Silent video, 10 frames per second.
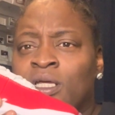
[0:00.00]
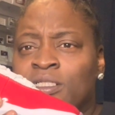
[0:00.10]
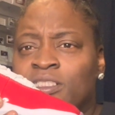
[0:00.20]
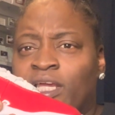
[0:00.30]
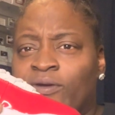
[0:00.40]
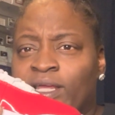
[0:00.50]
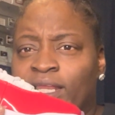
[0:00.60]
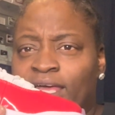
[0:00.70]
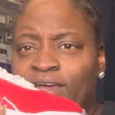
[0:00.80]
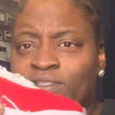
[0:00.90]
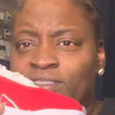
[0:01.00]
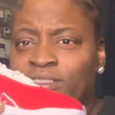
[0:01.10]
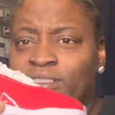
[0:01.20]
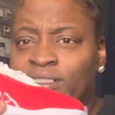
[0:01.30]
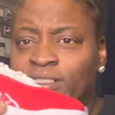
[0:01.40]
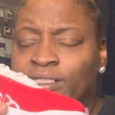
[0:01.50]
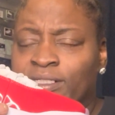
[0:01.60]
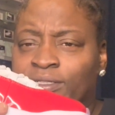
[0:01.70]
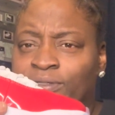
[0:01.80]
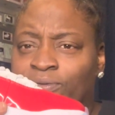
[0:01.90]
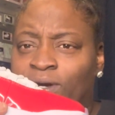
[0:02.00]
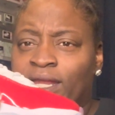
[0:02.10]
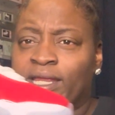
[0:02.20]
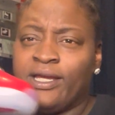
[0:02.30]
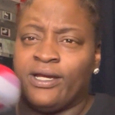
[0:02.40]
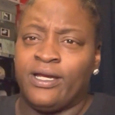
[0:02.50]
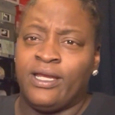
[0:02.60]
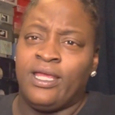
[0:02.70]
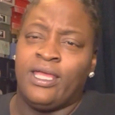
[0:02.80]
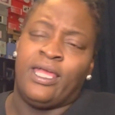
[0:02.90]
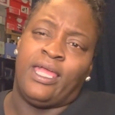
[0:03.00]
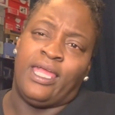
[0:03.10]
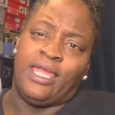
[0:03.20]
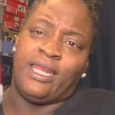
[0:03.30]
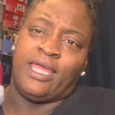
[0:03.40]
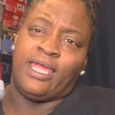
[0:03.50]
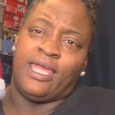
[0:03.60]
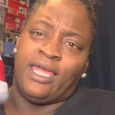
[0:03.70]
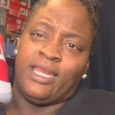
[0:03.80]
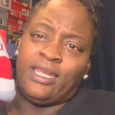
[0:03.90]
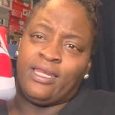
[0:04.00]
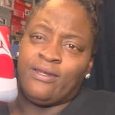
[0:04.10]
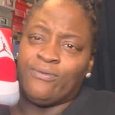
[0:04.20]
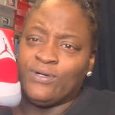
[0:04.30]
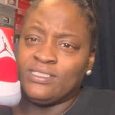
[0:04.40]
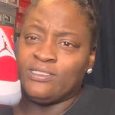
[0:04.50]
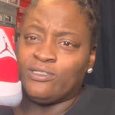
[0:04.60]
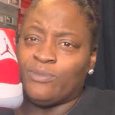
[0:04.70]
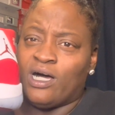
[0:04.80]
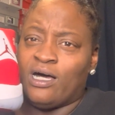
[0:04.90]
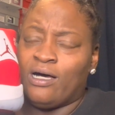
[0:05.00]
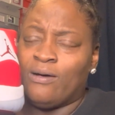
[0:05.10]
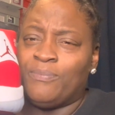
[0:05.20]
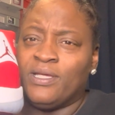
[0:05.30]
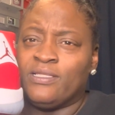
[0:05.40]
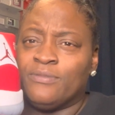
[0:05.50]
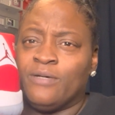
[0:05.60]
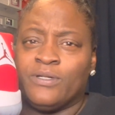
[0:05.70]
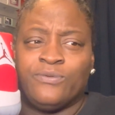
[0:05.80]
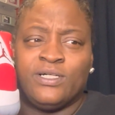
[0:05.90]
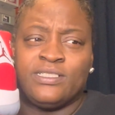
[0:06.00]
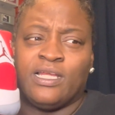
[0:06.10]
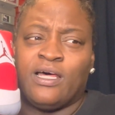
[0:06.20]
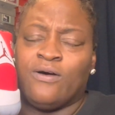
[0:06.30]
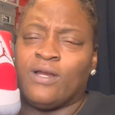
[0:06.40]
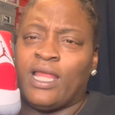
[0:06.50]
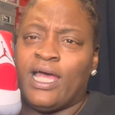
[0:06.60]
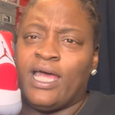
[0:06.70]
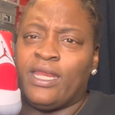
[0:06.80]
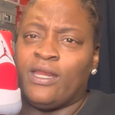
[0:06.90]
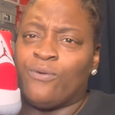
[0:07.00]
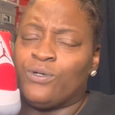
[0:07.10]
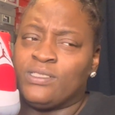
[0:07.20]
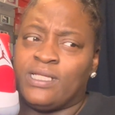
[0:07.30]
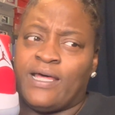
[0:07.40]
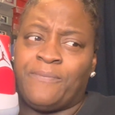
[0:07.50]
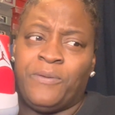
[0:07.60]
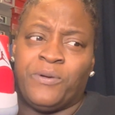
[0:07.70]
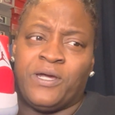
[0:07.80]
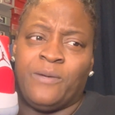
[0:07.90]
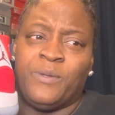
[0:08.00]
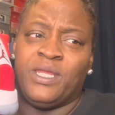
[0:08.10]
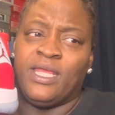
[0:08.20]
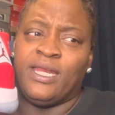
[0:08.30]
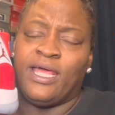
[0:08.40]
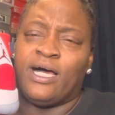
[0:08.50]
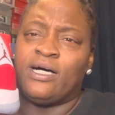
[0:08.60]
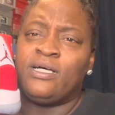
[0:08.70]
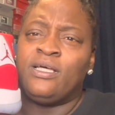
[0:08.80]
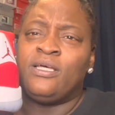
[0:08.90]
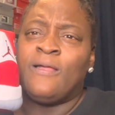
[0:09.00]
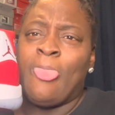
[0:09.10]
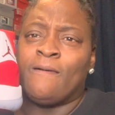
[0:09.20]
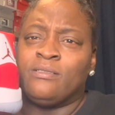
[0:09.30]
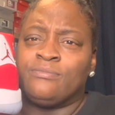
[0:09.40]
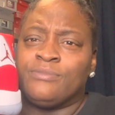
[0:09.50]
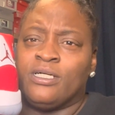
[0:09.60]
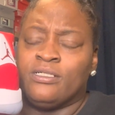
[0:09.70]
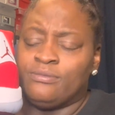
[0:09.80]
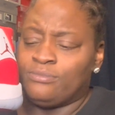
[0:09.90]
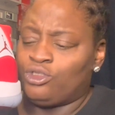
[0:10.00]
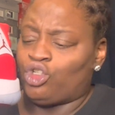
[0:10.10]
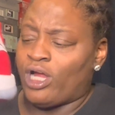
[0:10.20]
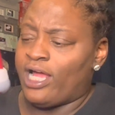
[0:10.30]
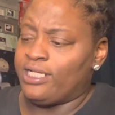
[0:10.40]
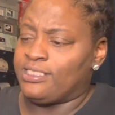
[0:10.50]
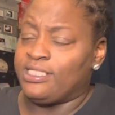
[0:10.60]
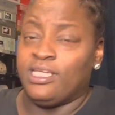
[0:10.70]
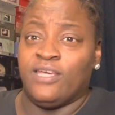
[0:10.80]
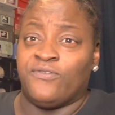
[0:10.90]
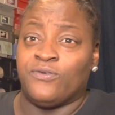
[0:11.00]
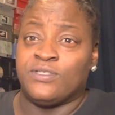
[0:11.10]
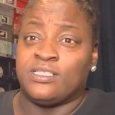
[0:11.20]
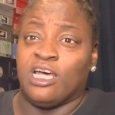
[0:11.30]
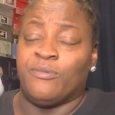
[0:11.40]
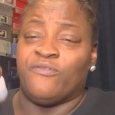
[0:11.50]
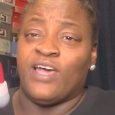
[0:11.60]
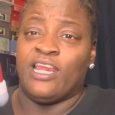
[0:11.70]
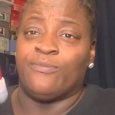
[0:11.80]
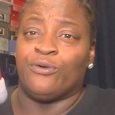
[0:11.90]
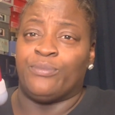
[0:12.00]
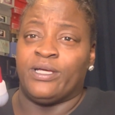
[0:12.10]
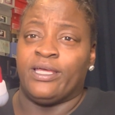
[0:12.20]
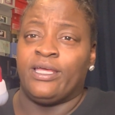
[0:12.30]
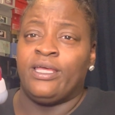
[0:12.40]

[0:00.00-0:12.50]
Cherry 11s right here in hand. Went to the mall, picked them up. It was a long line, and there was a lot of people coming in and out trying to see if it was some available. But